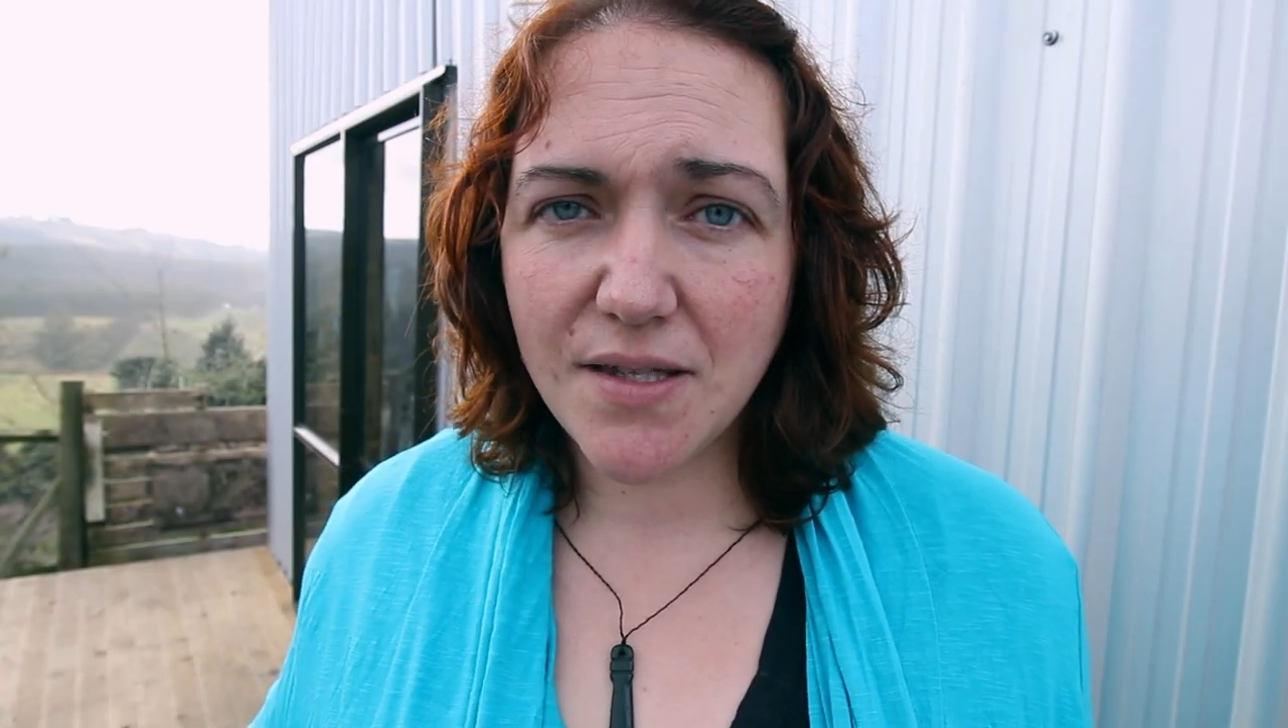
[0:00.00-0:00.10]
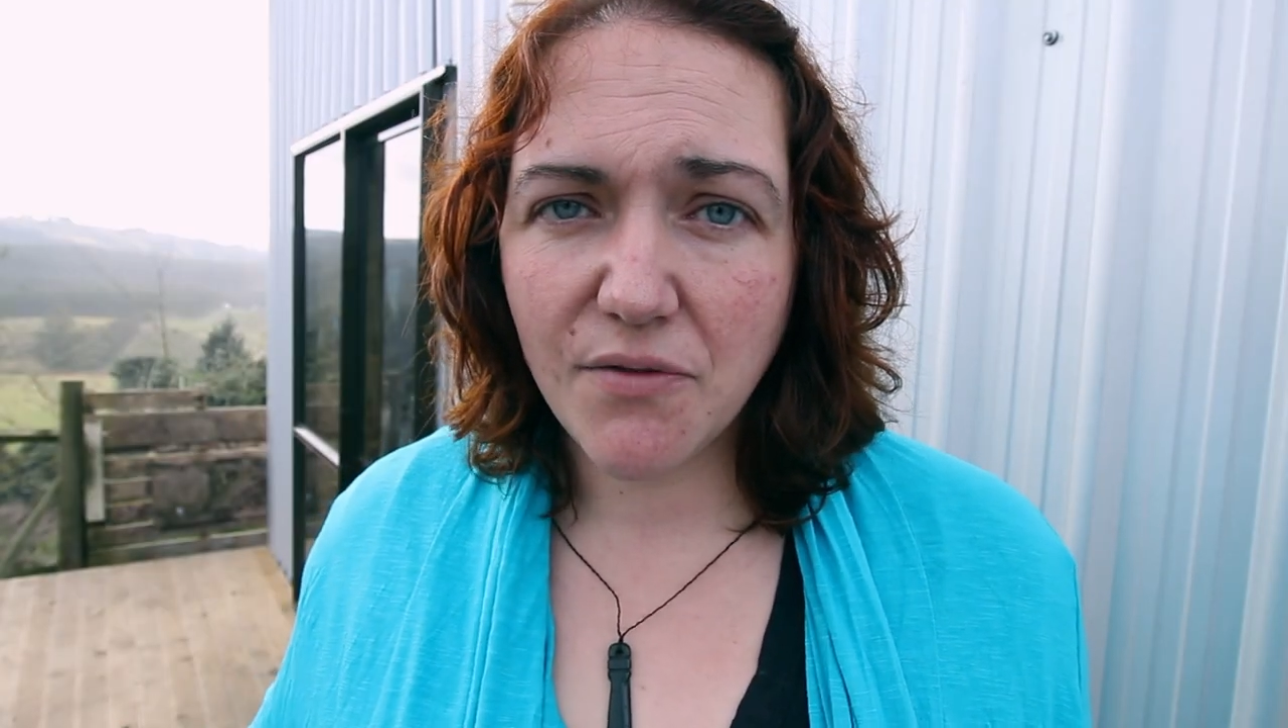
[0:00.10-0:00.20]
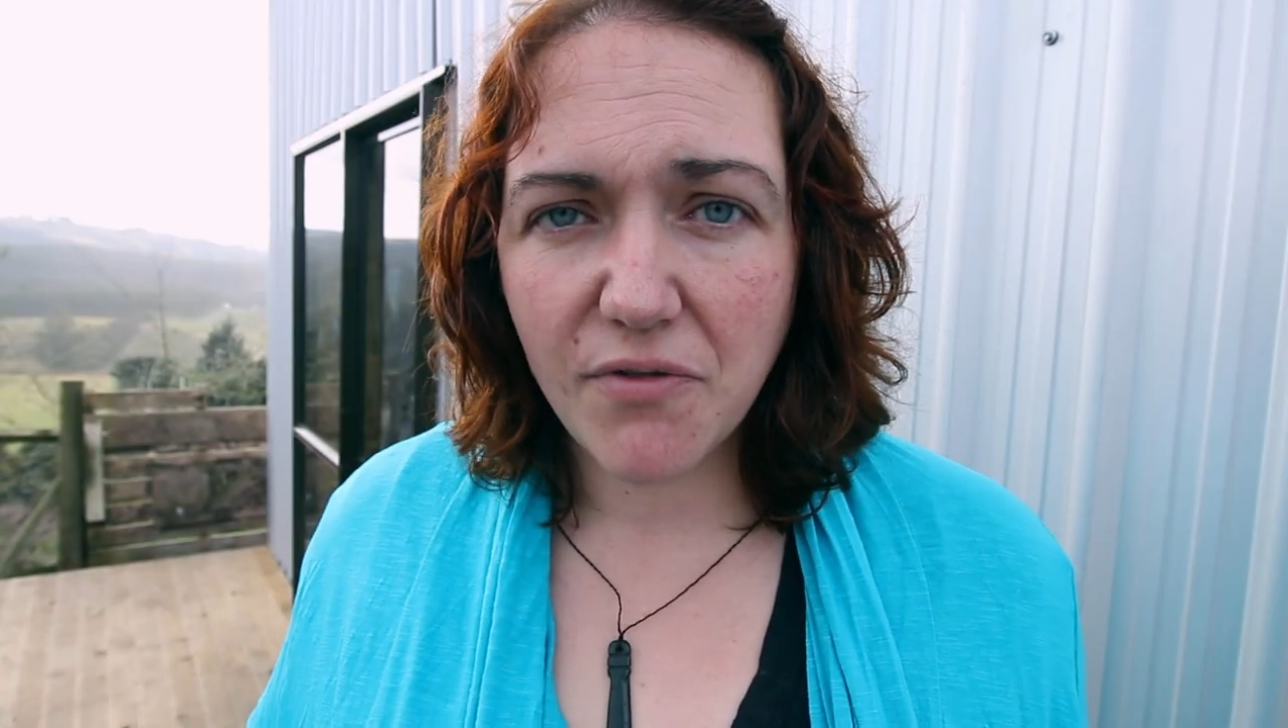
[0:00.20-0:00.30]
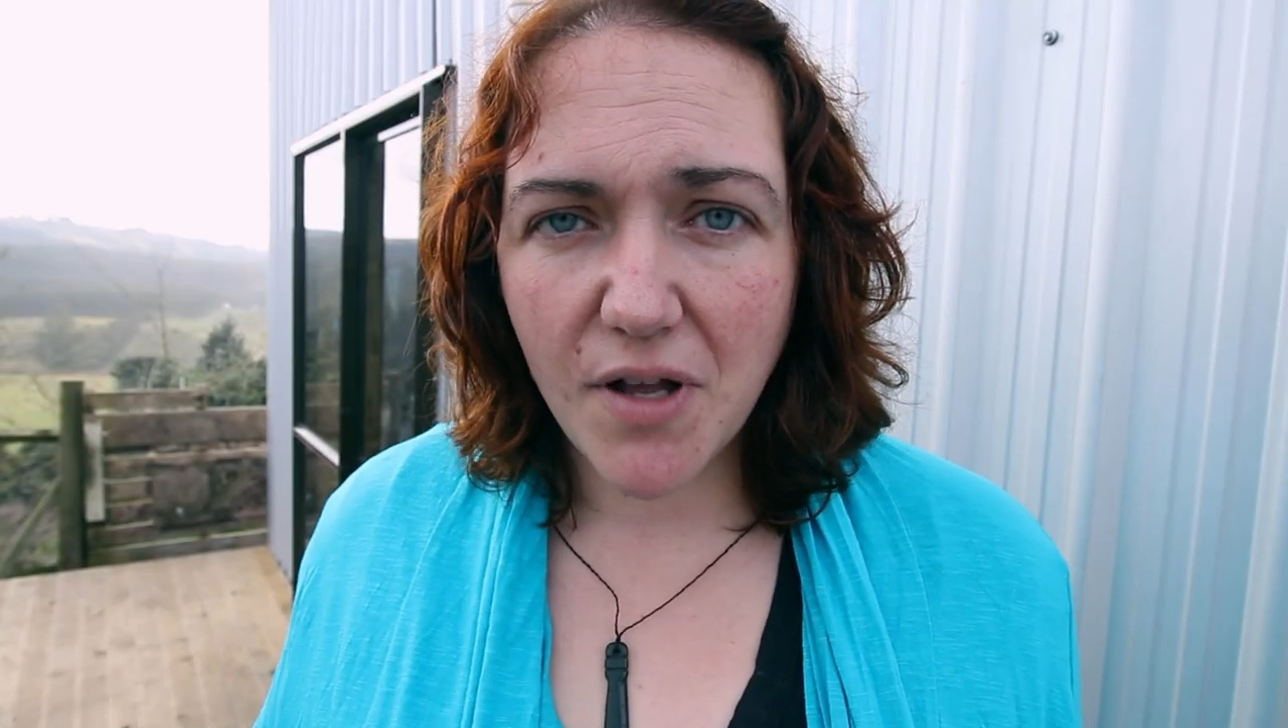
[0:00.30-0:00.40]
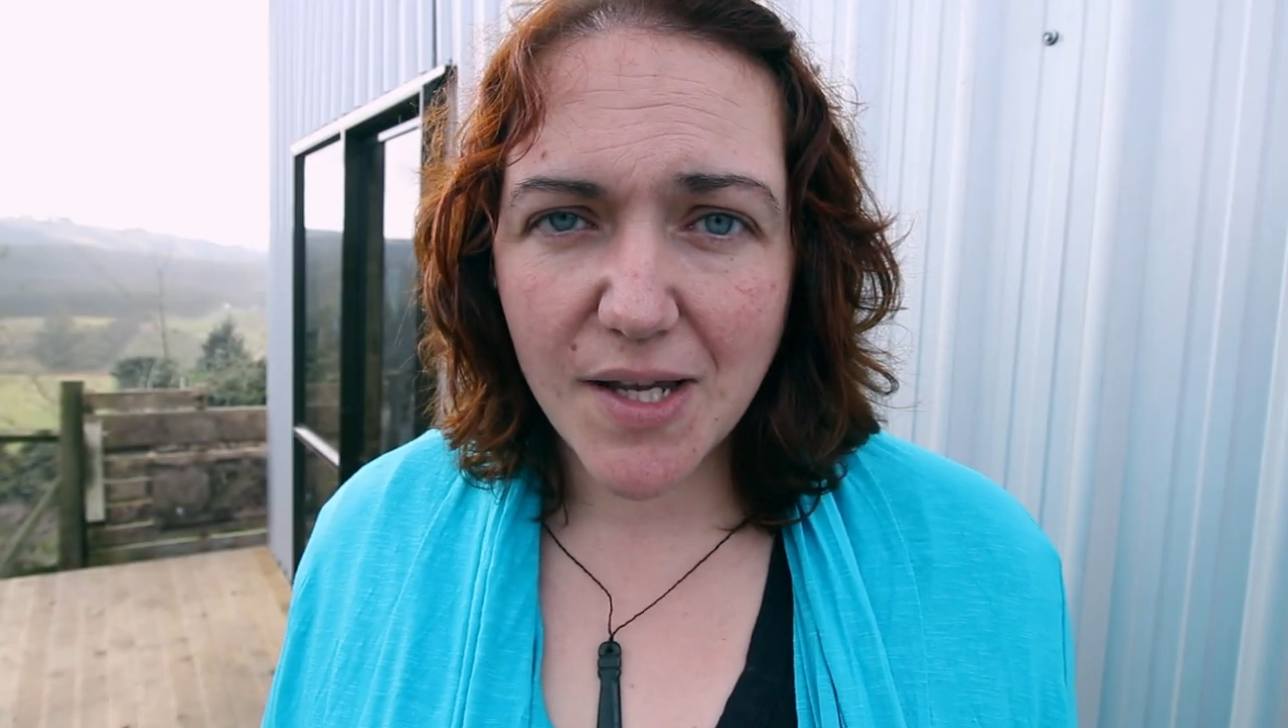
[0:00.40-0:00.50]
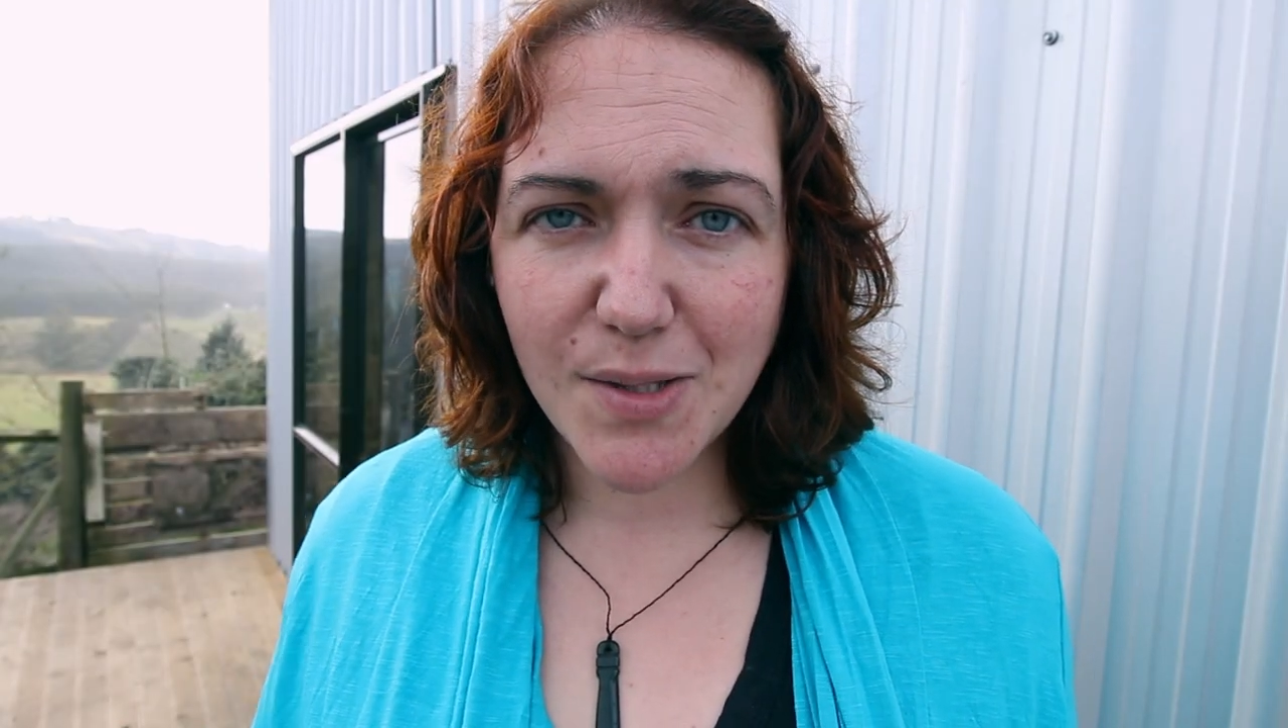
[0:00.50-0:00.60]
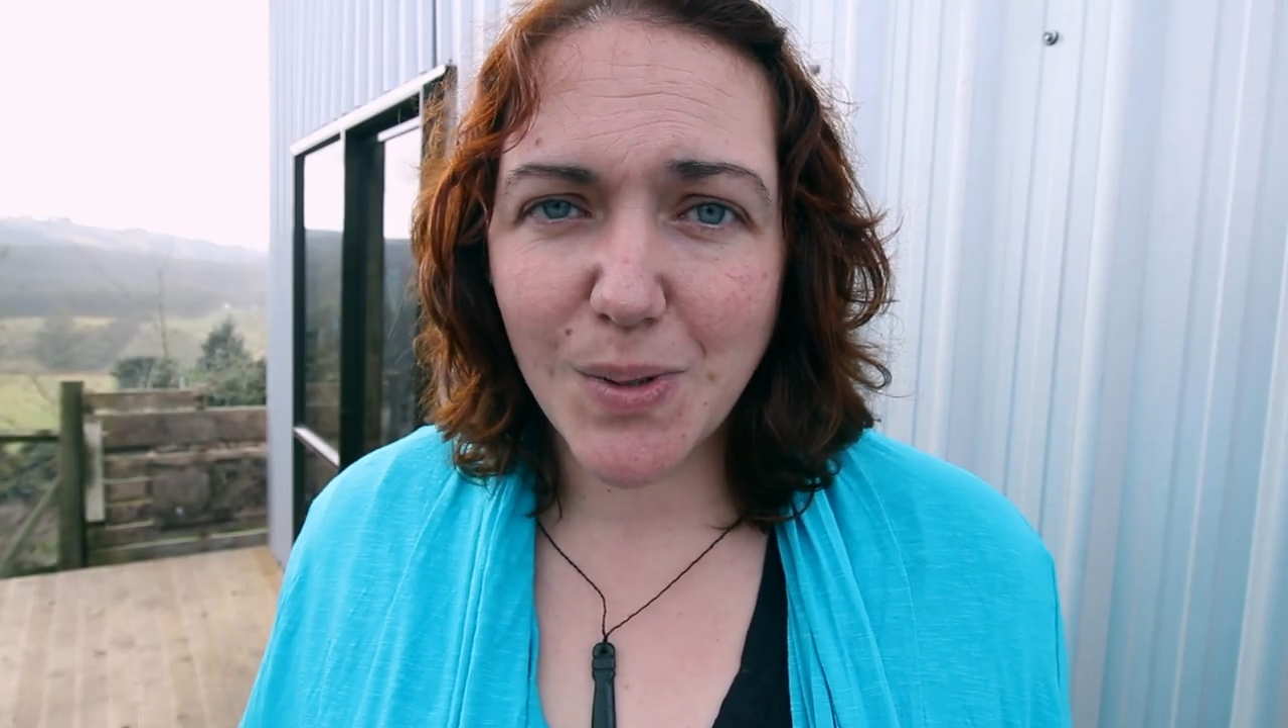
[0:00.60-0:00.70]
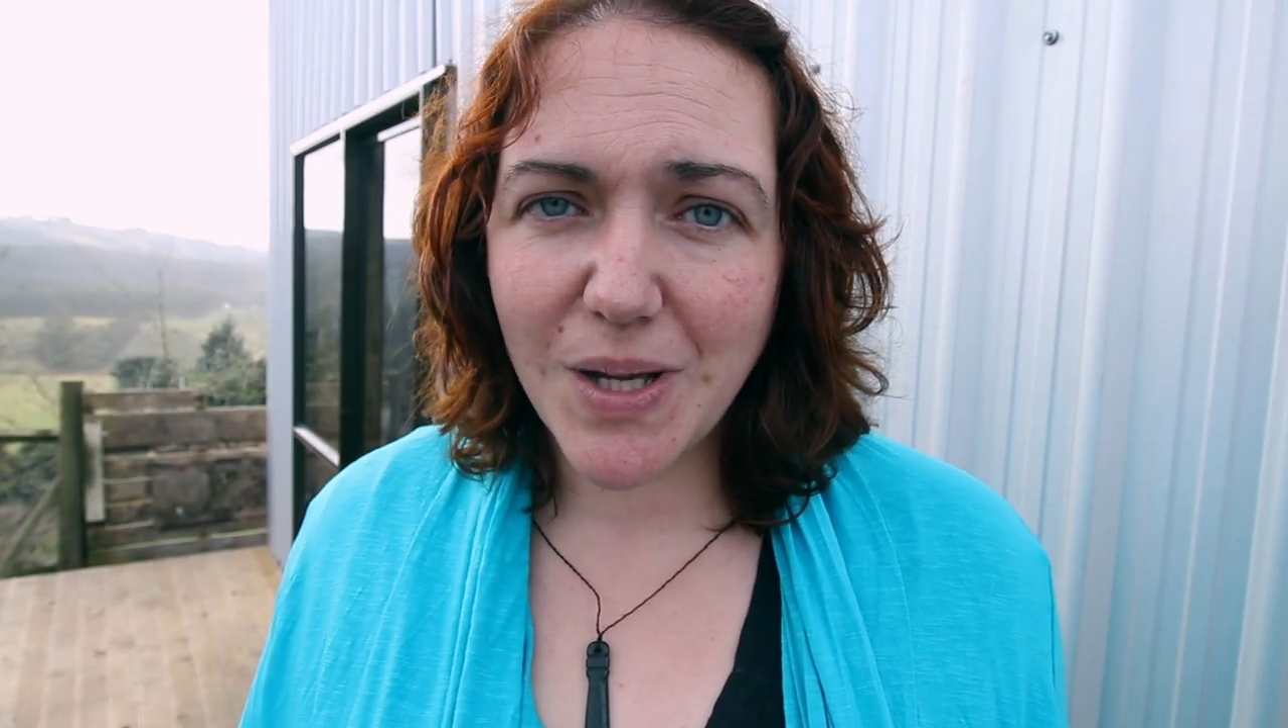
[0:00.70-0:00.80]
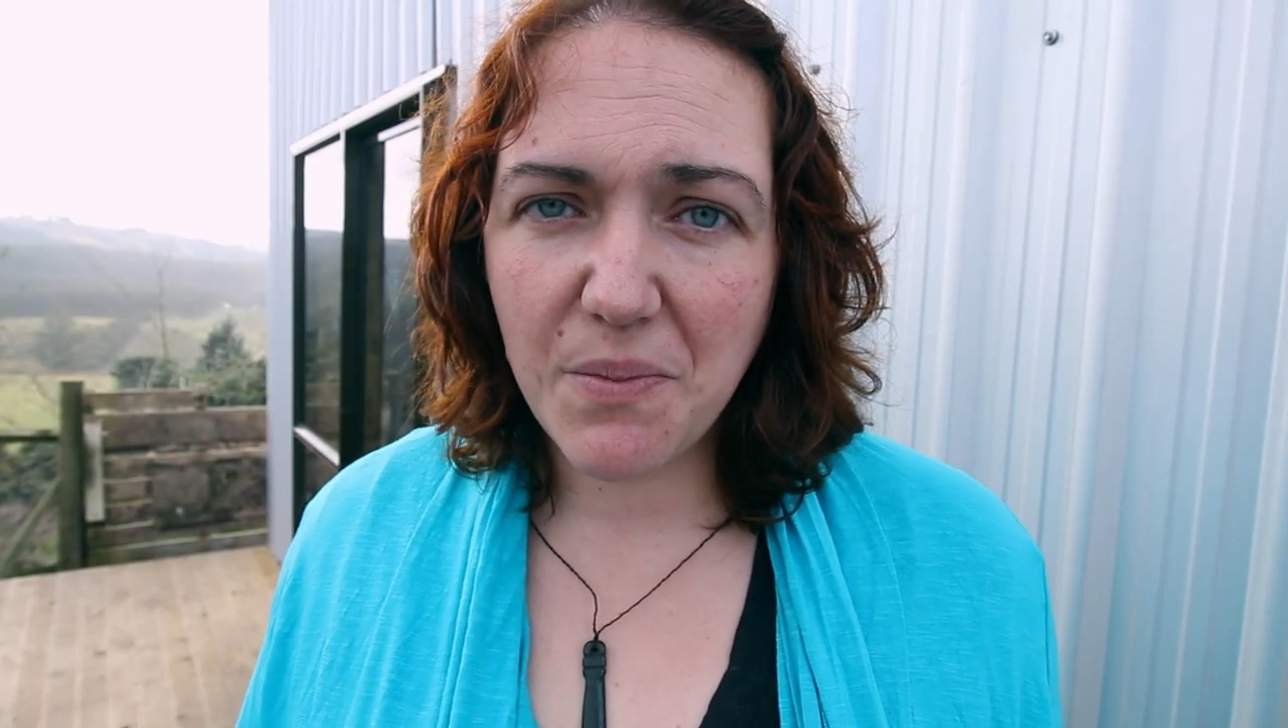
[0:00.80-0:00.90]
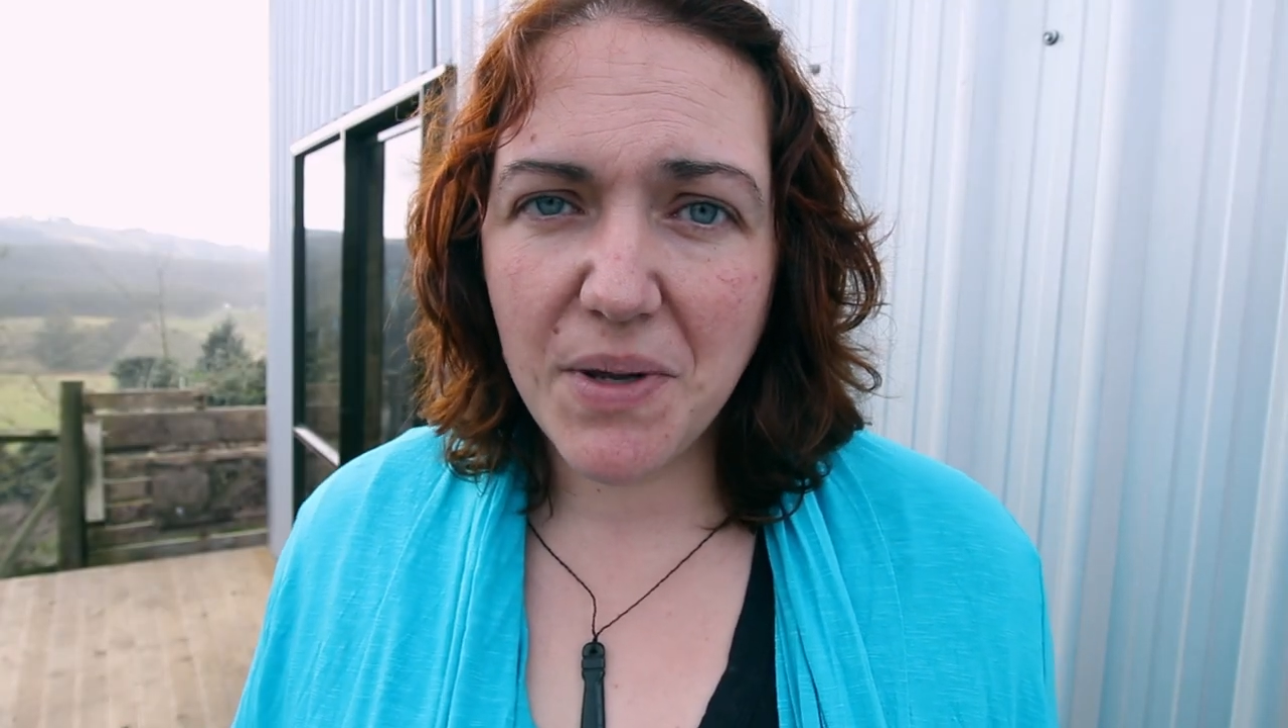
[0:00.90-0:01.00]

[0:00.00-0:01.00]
The flies will come